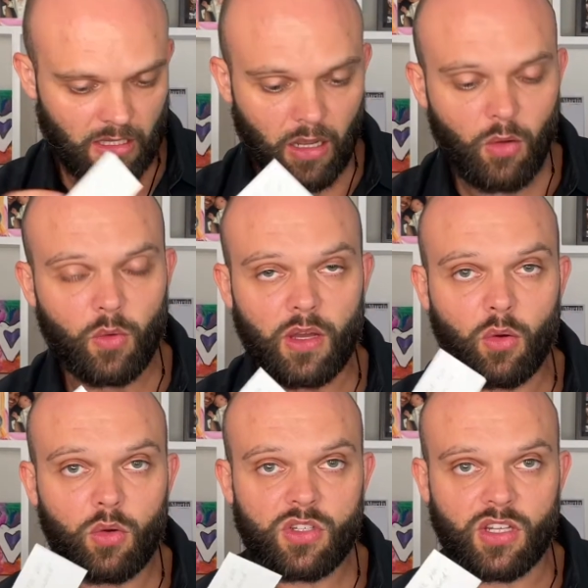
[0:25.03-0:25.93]
Oh,
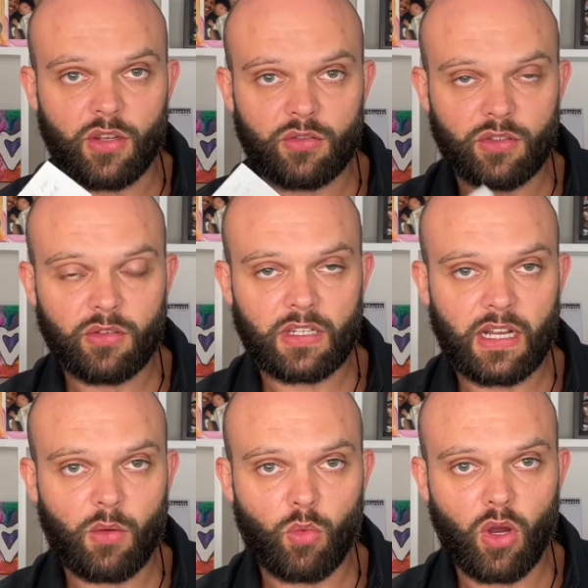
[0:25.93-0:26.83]
also, you can
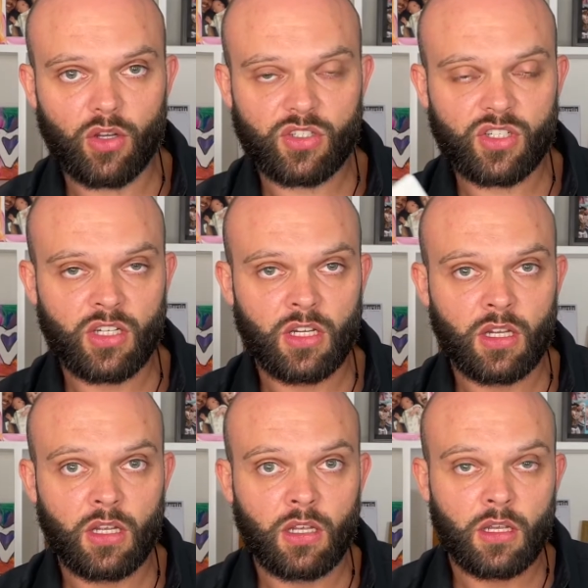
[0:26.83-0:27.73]
now watch
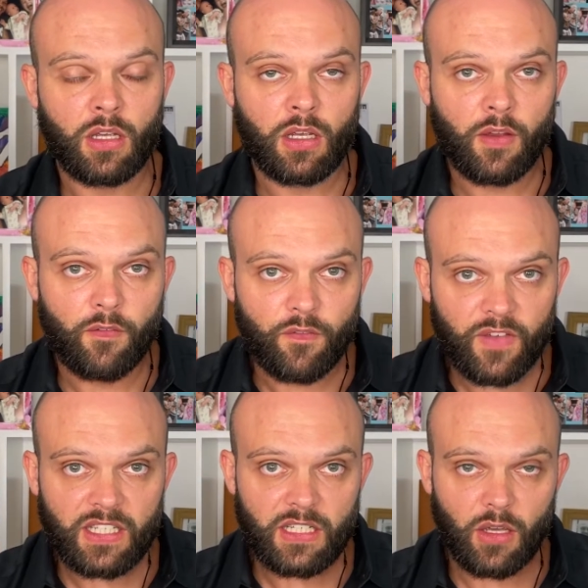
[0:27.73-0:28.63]

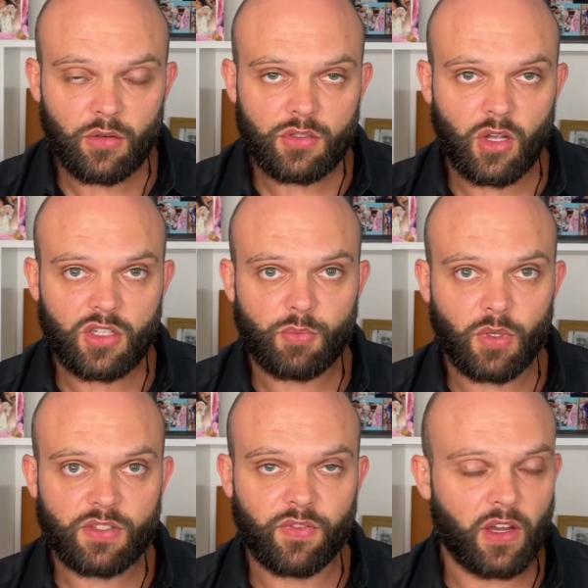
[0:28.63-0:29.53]
videos on
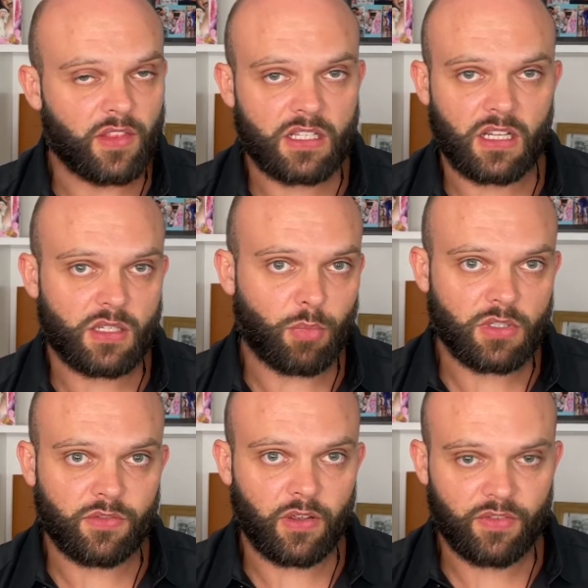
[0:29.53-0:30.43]
Spotify. There's like
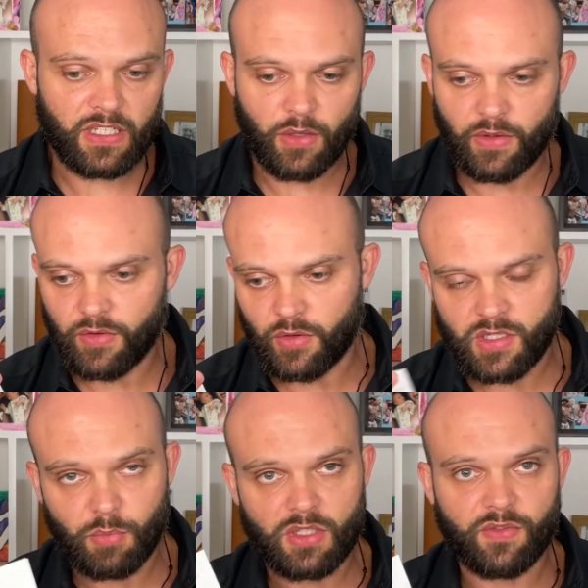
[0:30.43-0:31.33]
Spotify video. If you're a
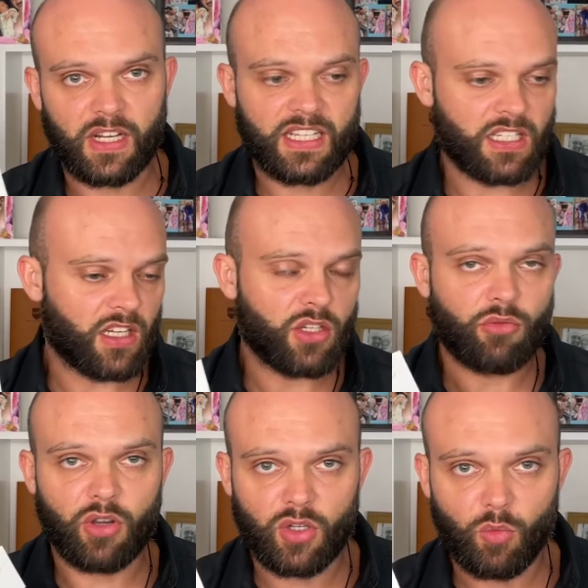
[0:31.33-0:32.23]
Spotify listener,
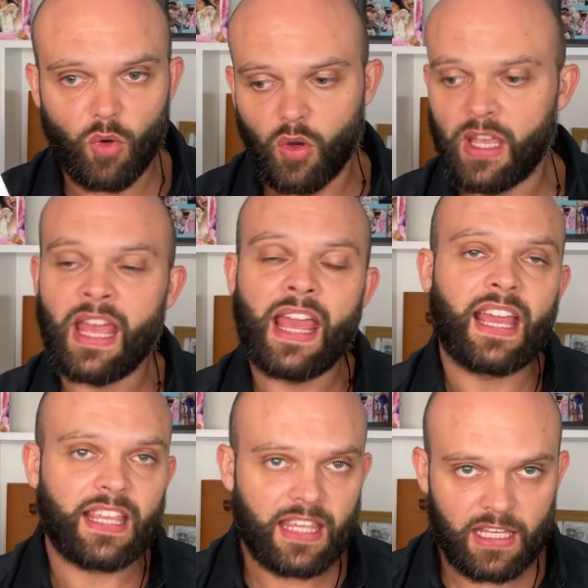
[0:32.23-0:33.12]
you're on your walk,
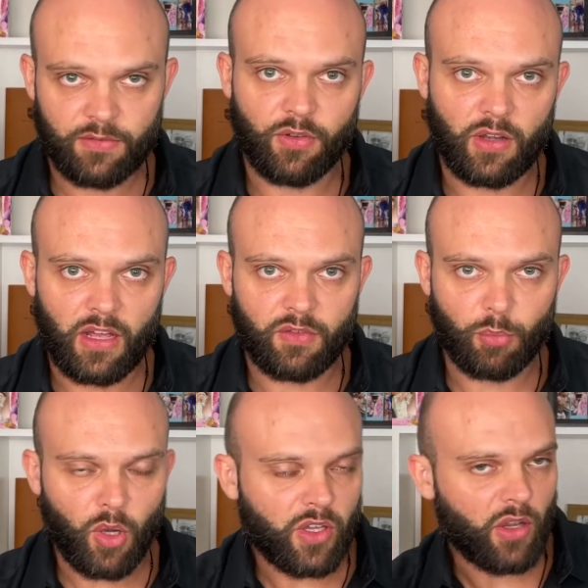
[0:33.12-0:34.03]
get your phone out of your
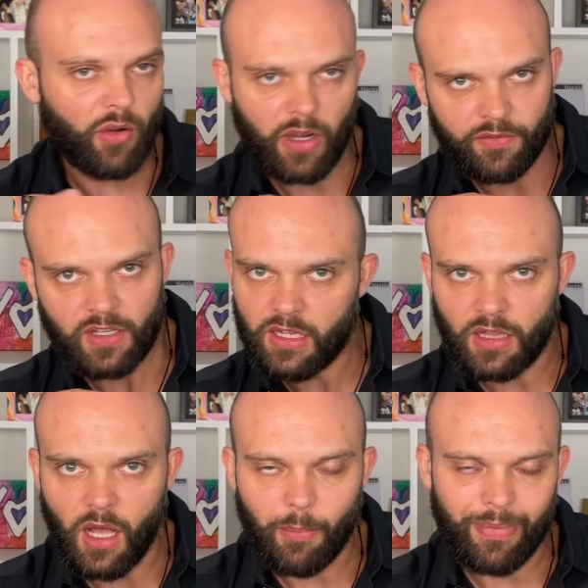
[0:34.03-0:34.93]
pocket or out of your
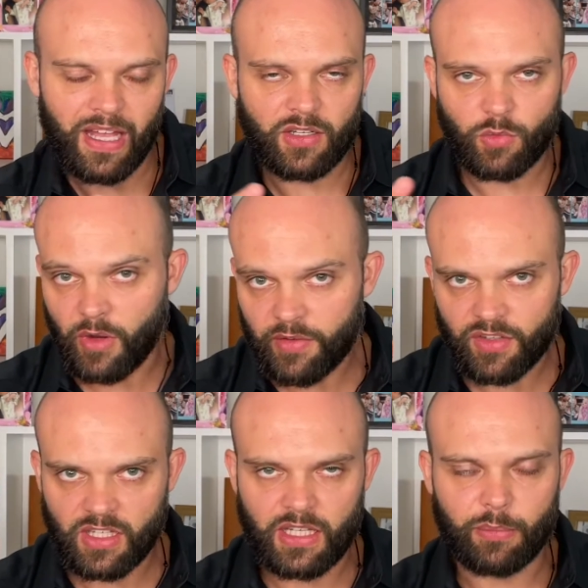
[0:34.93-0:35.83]
little armband or wherever
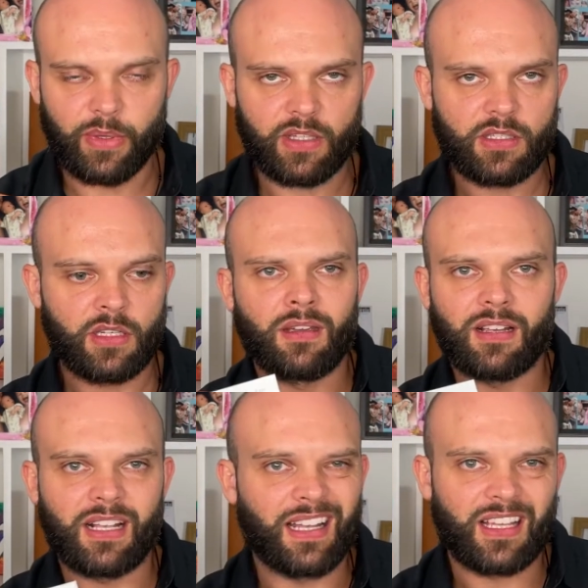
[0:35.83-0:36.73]
you keep it,
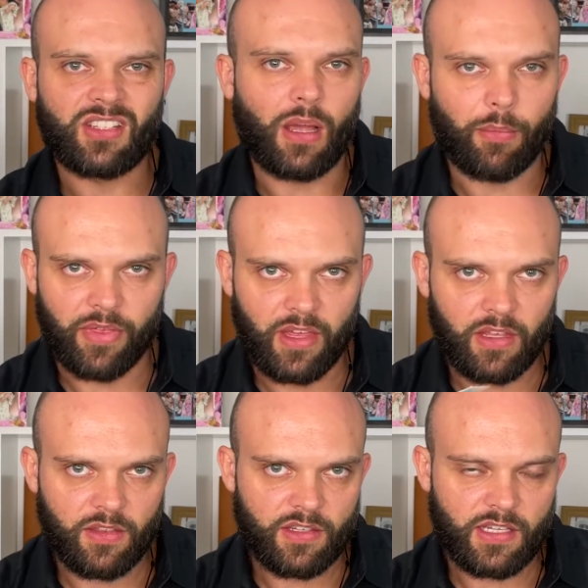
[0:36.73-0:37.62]
click
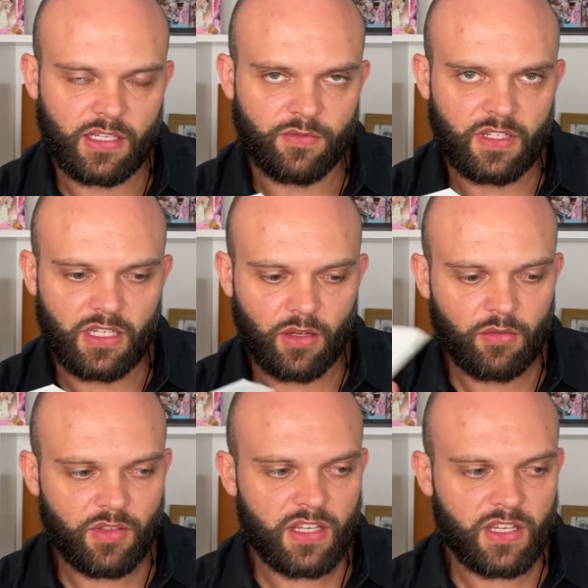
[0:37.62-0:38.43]
something that says video.